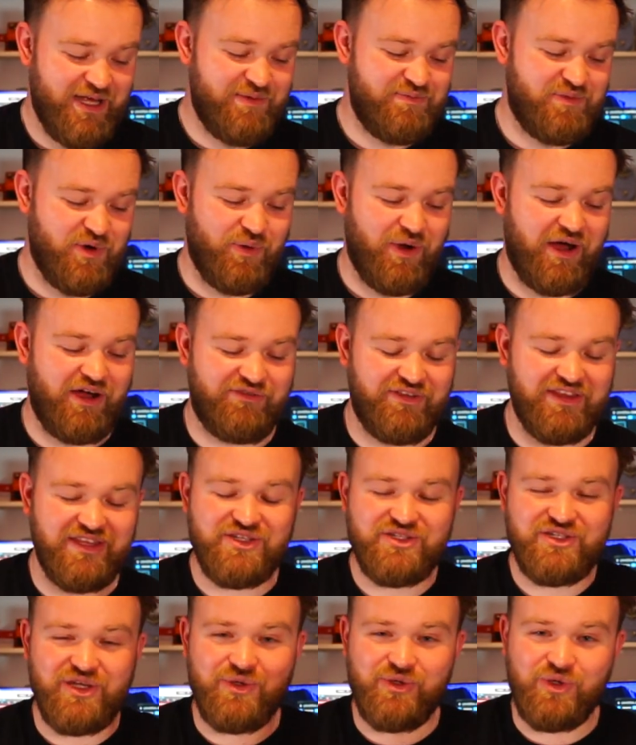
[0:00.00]
But what I
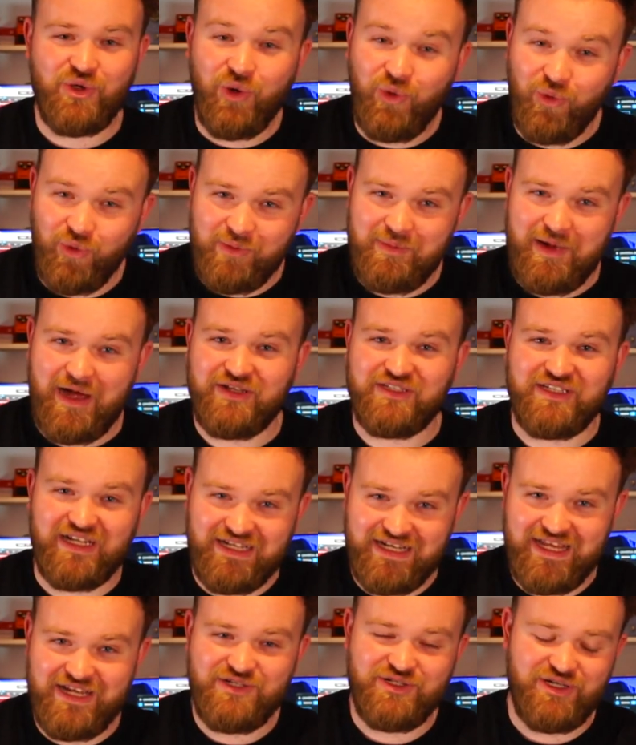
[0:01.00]
think's so cool about
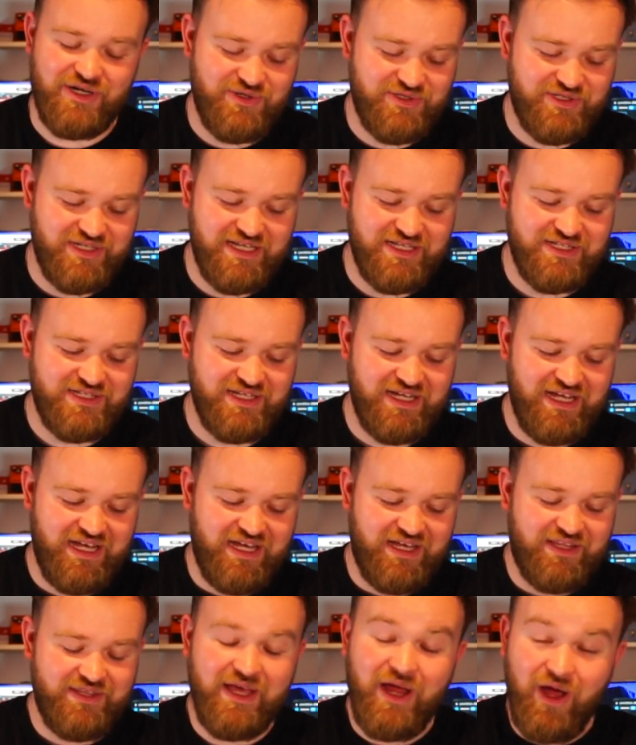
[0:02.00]
Danelectros is
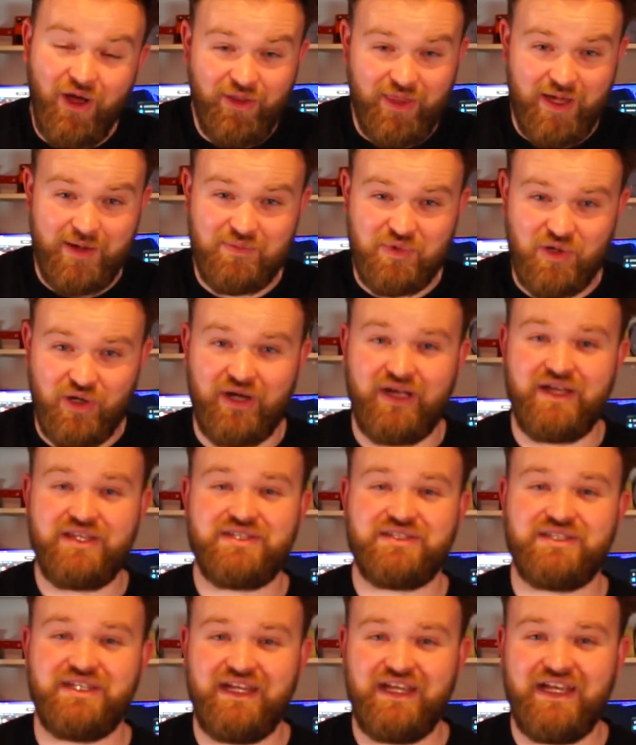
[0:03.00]
they are that price,